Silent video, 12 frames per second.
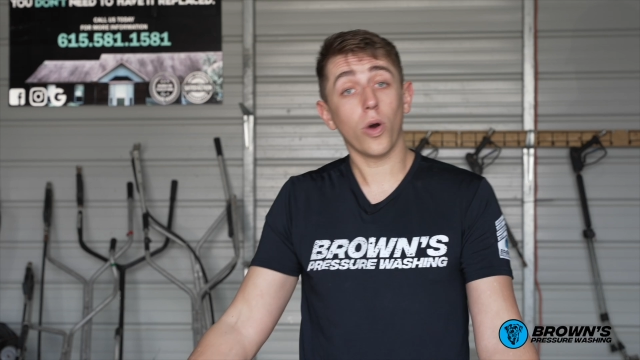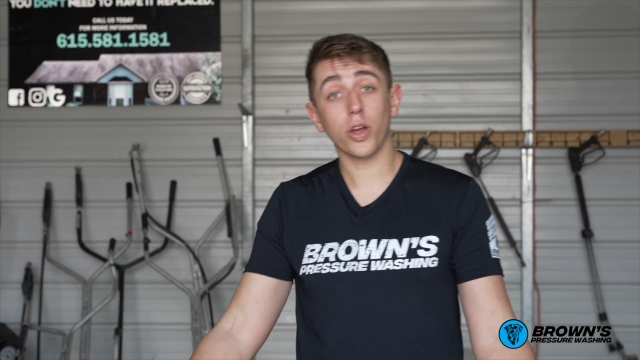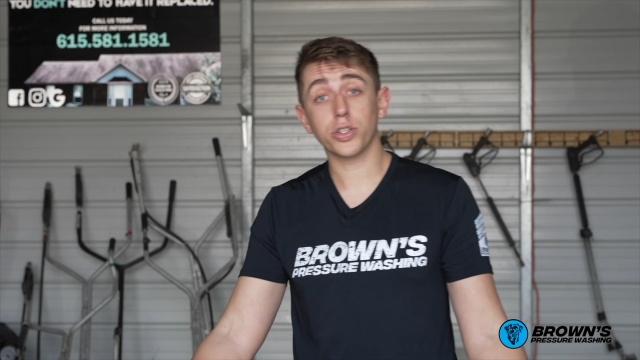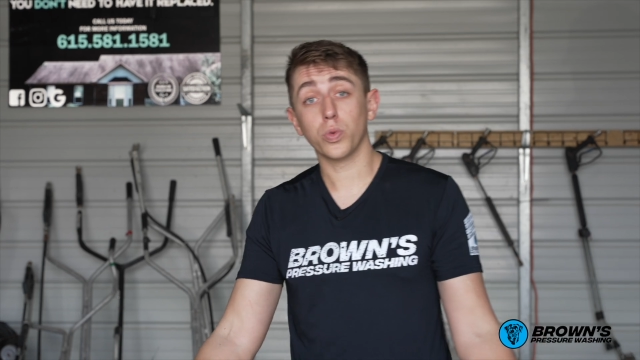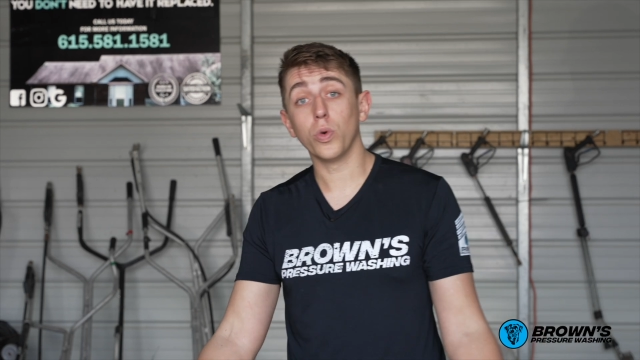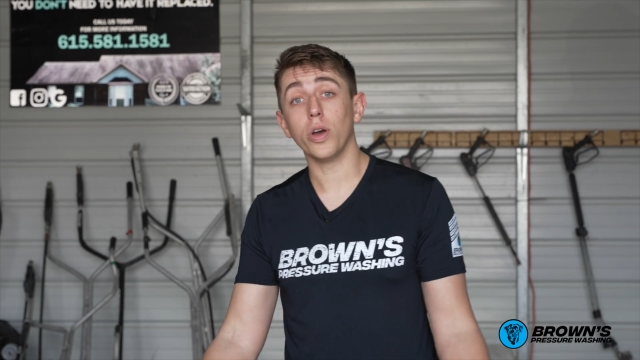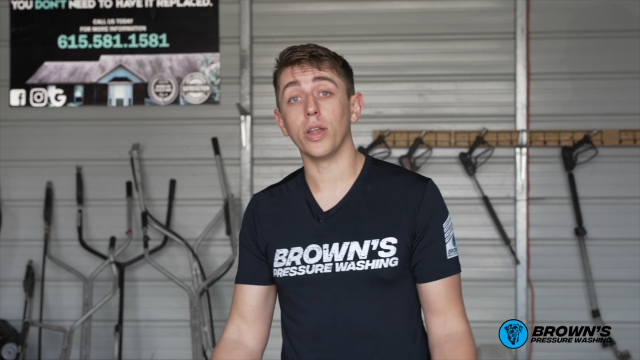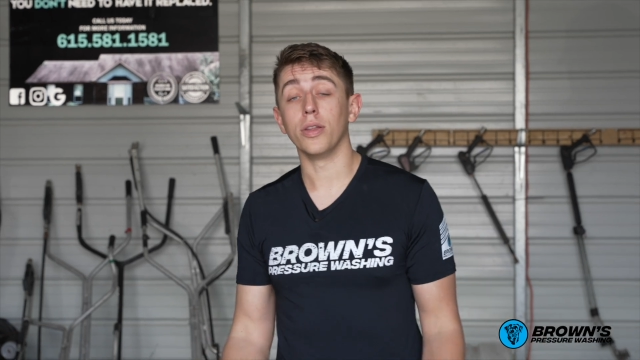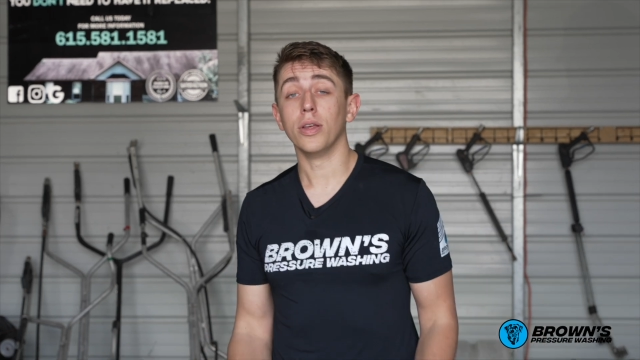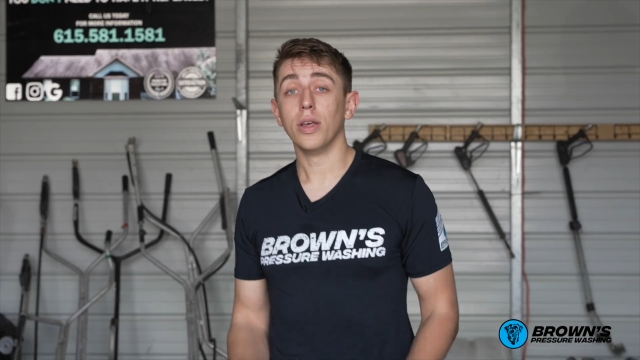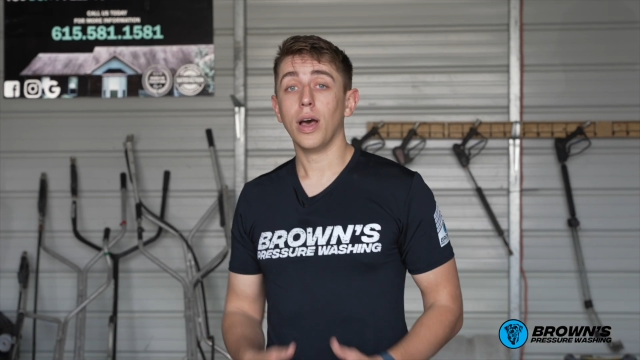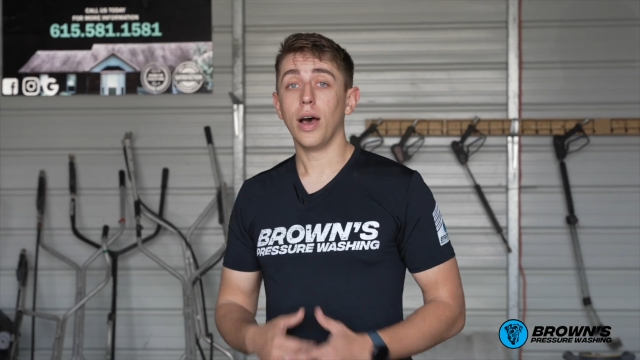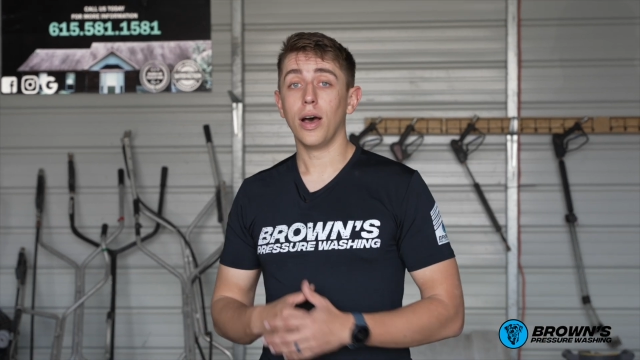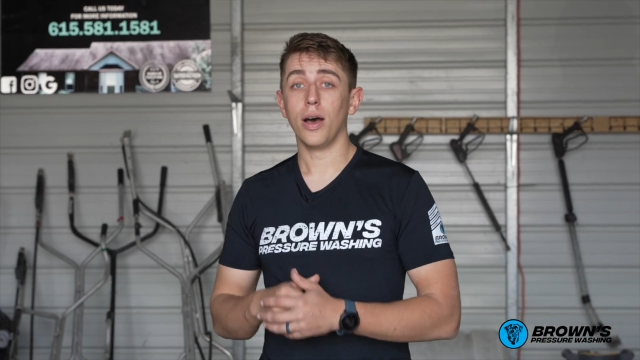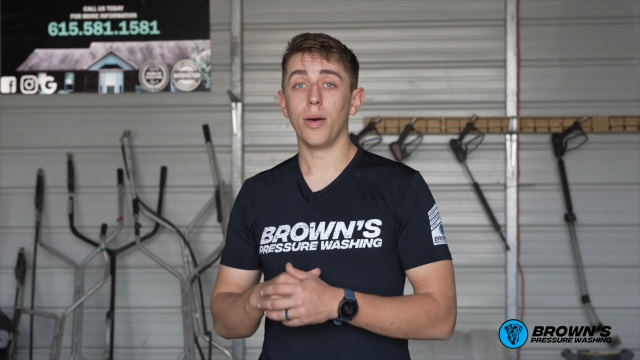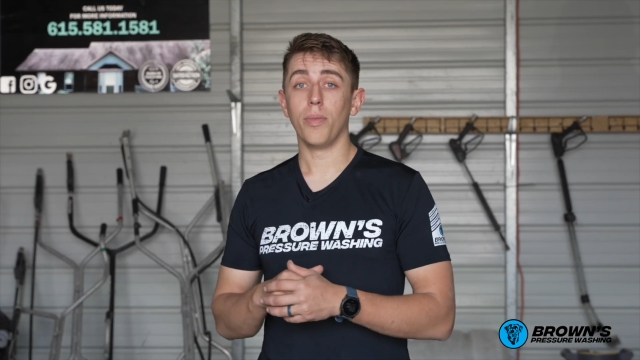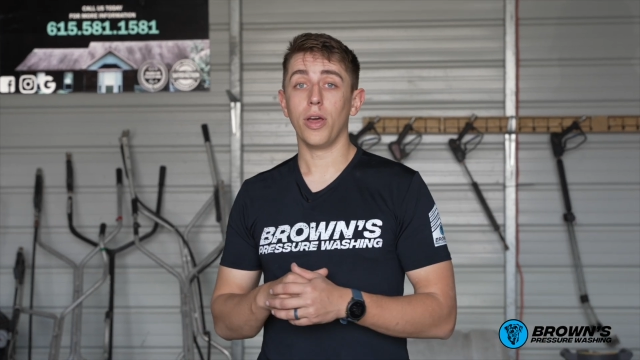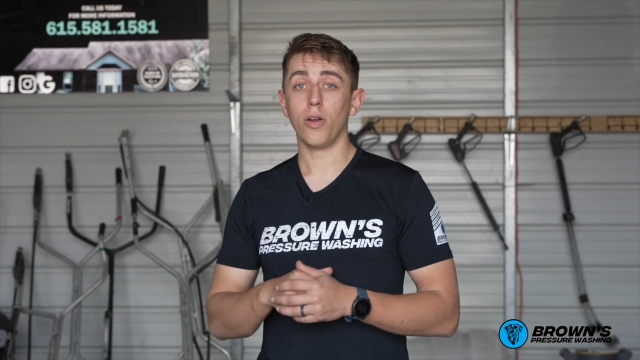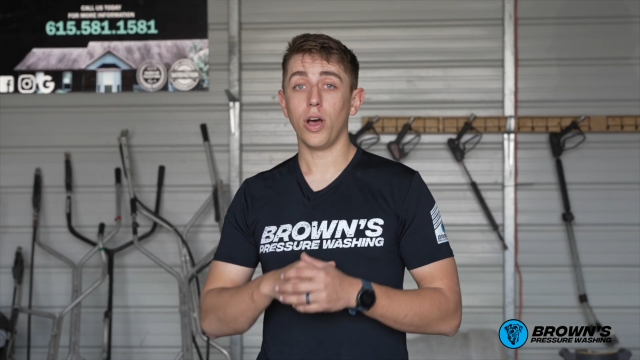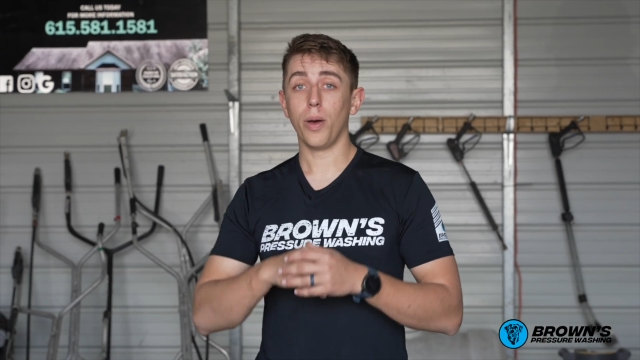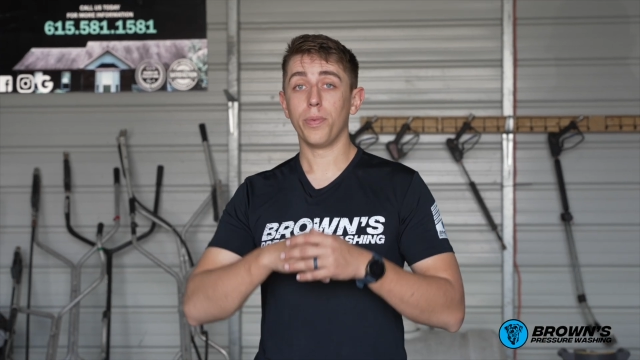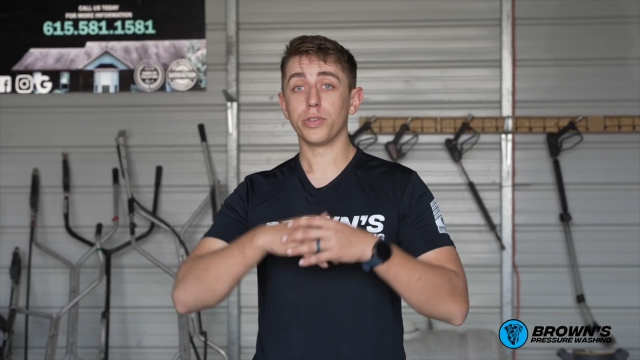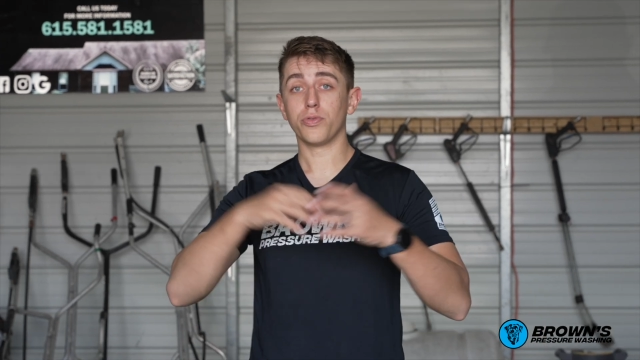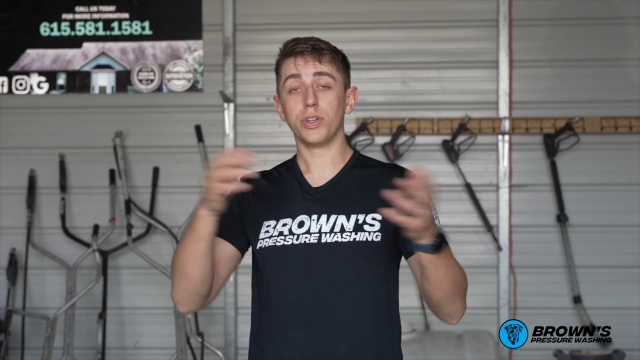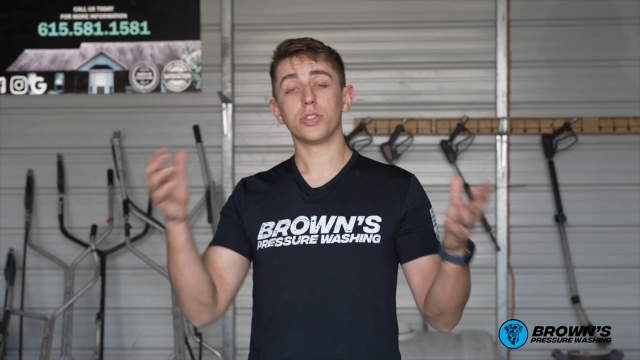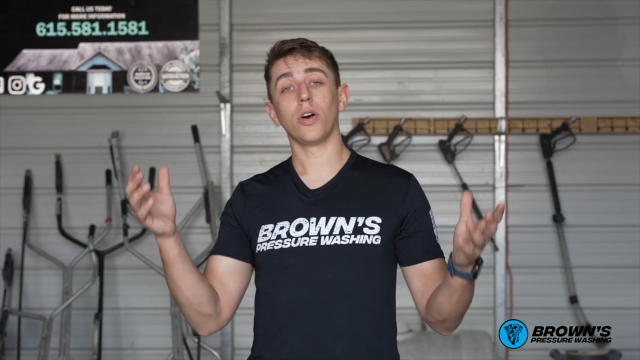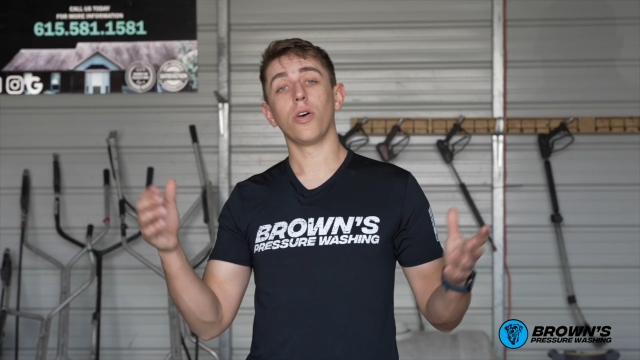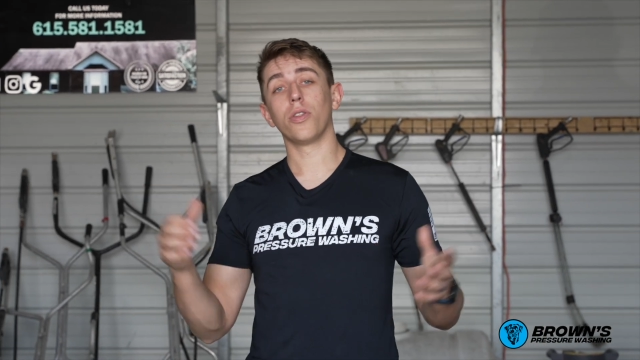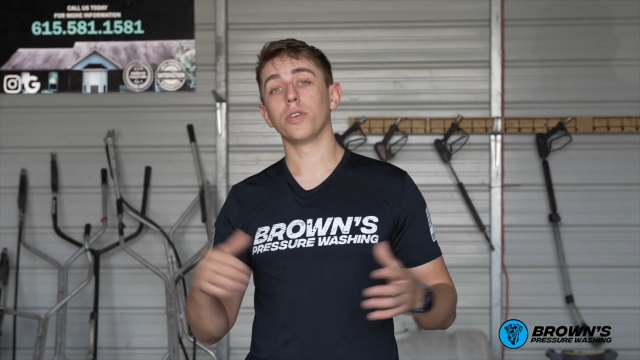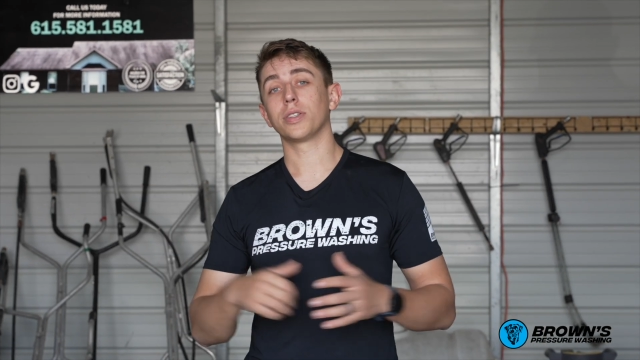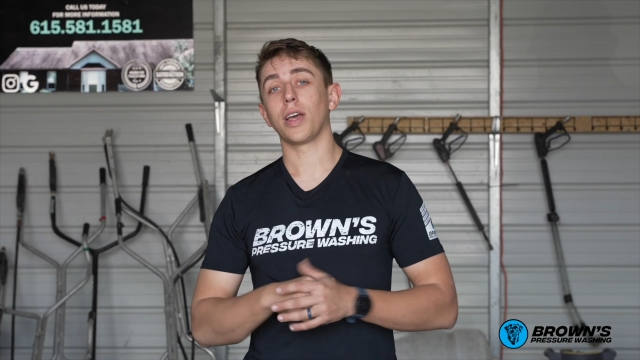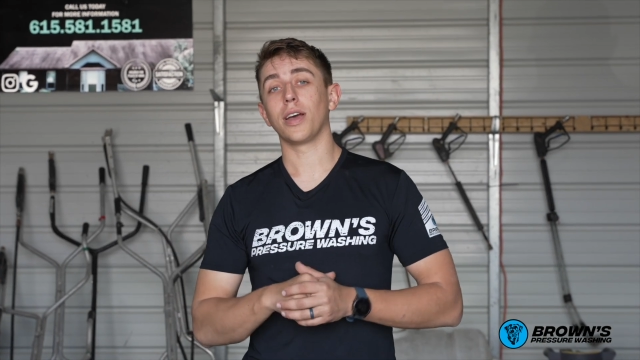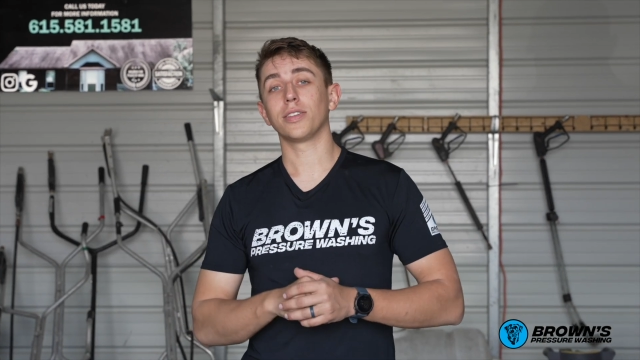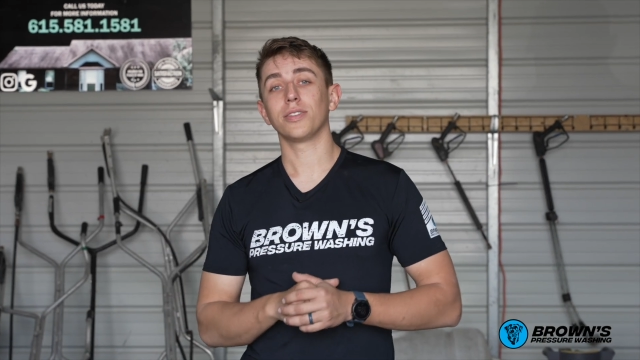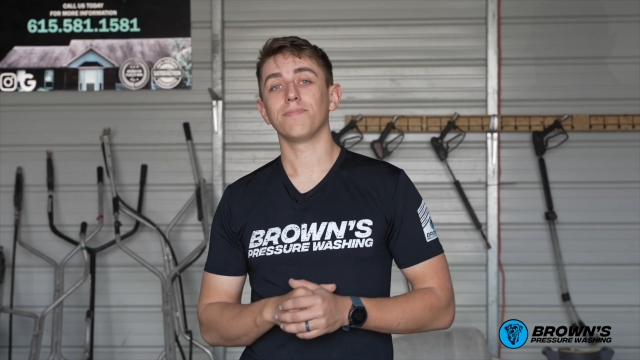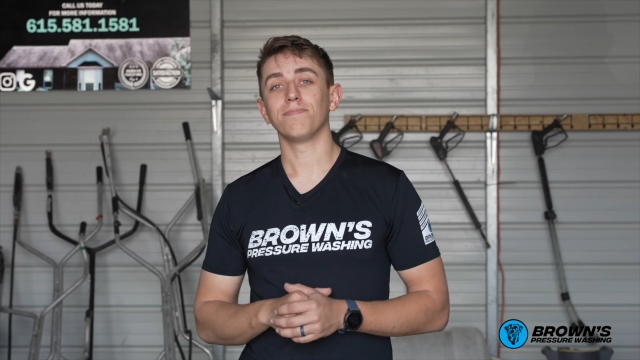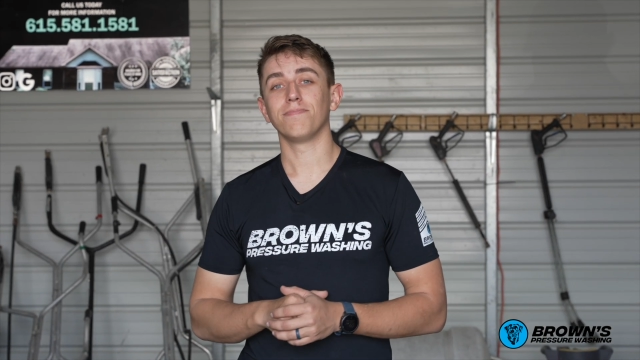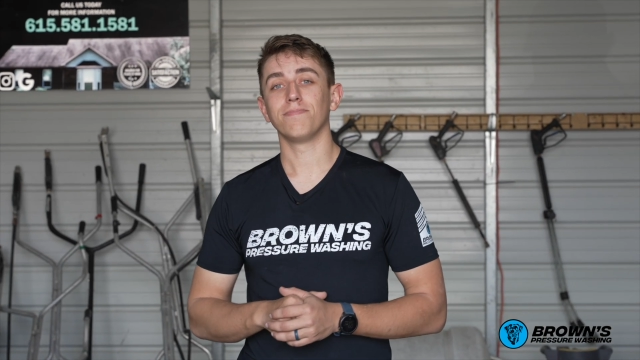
wash wood. It'll help us reach all those guys.